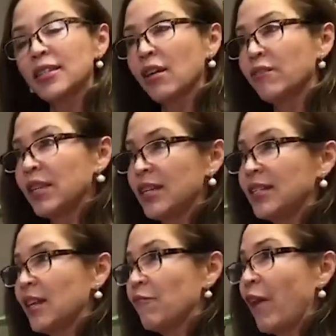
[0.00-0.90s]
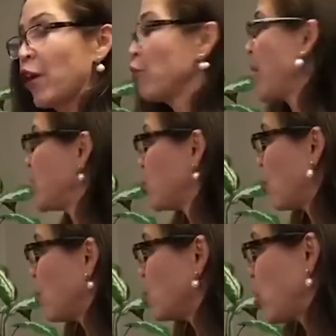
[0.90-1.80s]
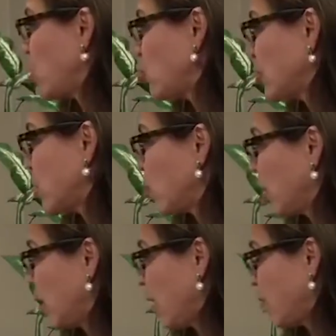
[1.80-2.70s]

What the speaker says: of these environmental changes that we have